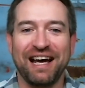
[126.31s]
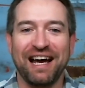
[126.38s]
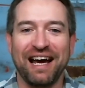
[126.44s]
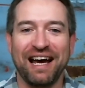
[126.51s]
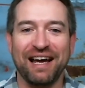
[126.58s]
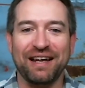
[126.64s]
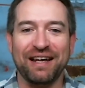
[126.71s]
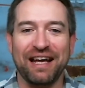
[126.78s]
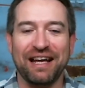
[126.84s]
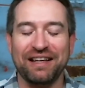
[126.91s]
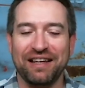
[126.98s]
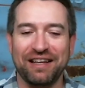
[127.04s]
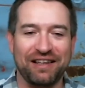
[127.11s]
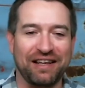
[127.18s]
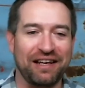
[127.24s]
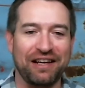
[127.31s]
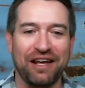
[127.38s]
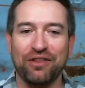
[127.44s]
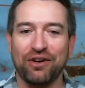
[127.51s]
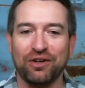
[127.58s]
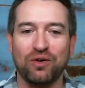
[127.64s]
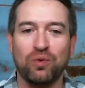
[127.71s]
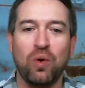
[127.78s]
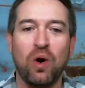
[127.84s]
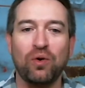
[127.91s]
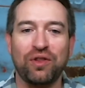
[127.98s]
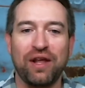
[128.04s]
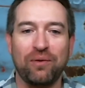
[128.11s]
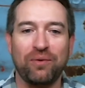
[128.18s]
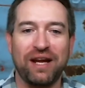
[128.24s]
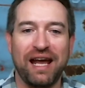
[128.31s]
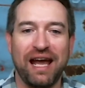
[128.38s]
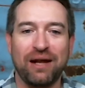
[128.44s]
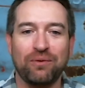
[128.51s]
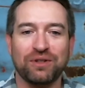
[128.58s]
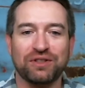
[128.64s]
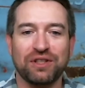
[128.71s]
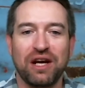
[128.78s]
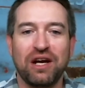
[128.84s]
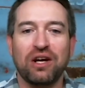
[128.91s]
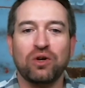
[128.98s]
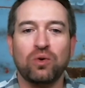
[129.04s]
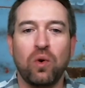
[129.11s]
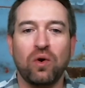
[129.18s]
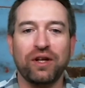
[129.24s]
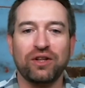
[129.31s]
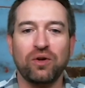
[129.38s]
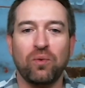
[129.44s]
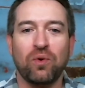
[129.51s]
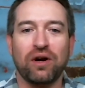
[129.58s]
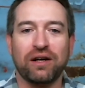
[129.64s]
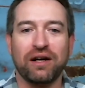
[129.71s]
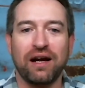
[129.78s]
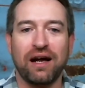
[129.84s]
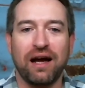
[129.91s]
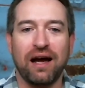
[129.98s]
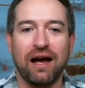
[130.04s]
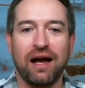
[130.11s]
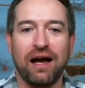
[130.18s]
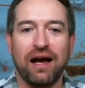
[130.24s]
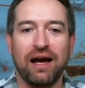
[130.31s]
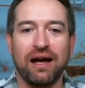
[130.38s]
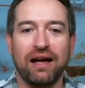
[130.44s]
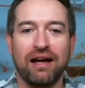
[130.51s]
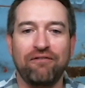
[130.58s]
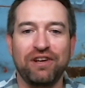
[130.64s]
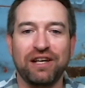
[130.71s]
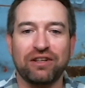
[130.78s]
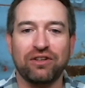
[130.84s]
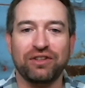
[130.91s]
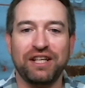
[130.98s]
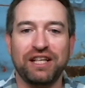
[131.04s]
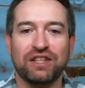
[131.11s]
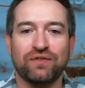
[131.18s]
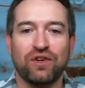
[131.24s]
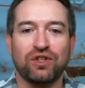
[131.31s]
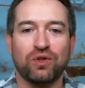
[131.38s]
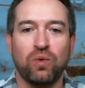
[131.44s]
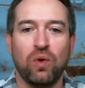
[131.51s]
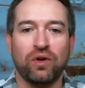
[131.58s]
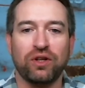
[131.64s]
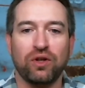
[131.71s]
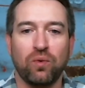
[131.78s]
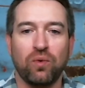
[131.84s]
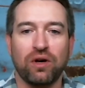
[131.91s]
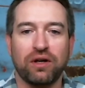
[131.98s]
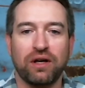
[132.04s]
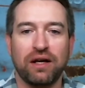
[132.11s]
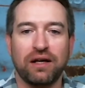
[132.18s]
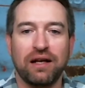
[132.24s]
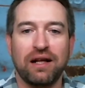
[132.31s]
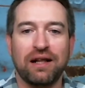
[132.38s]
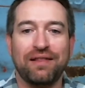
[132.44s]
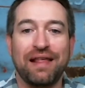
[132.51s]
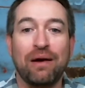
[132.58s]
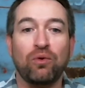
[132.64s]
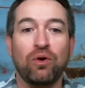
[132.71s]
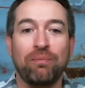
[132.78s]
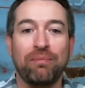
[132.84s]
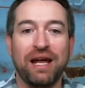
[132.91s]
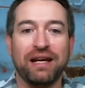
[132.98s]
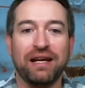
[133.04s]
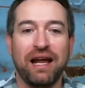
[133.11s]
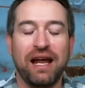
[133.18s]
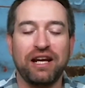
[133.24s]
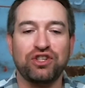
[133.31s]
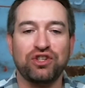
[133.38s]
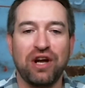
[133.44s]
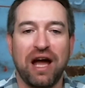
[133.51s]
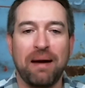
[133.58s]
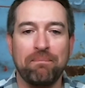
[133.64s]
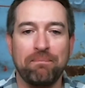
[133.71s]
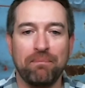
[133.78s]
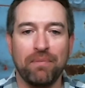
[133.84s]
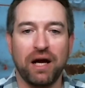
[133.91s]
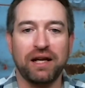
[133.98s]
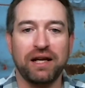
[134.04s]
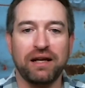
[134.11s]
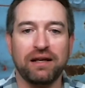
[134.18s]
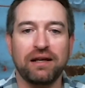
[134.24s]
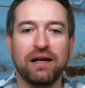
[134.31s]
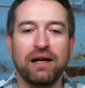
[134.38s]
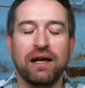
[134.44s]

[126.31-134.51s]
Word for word: Uh, another quote that we had was quoting the work uh, a vehicle needs versus quoting the work that will make a shop money.